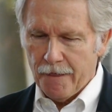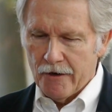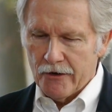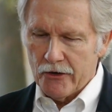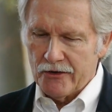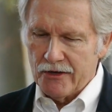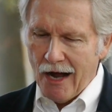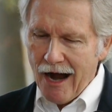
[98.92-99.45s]

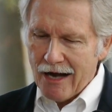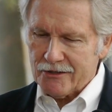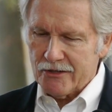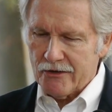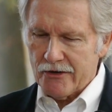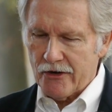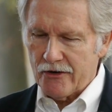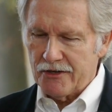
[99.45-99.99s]
your
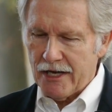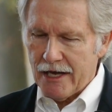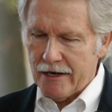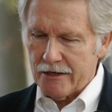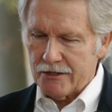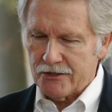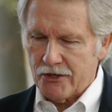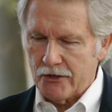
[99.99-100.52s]
doctor, your
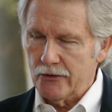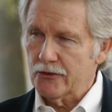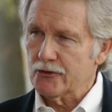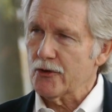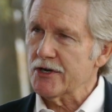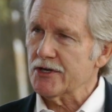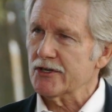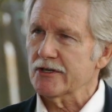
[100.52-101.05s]
dentist, your
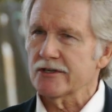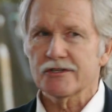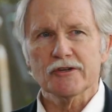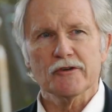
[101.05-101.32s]
nutritionist,